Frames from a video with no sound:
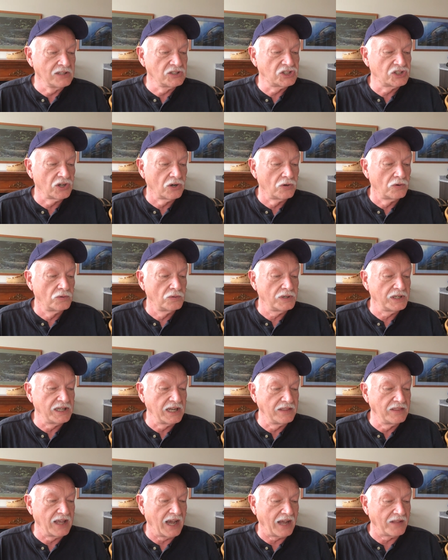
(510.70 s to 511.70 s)
so he
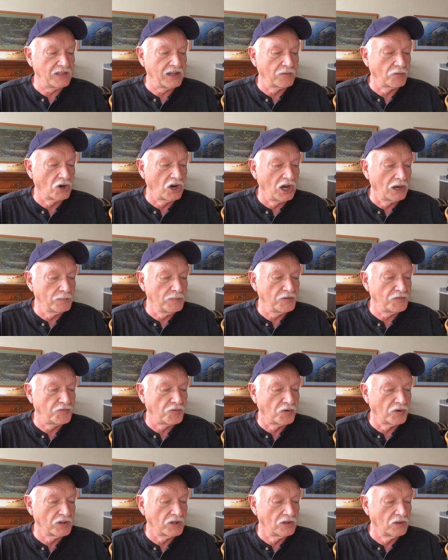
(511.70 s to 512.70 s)
did that. They were hung
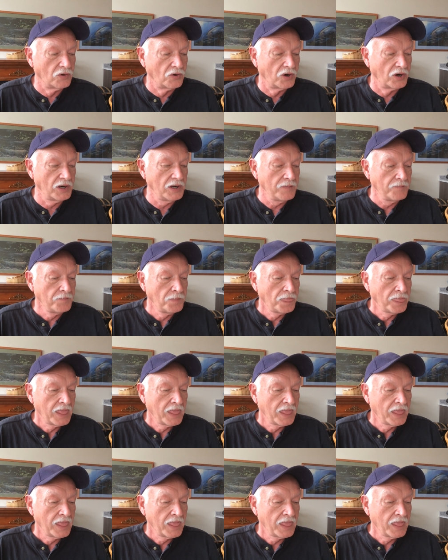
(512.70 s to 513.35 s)
before the Lord.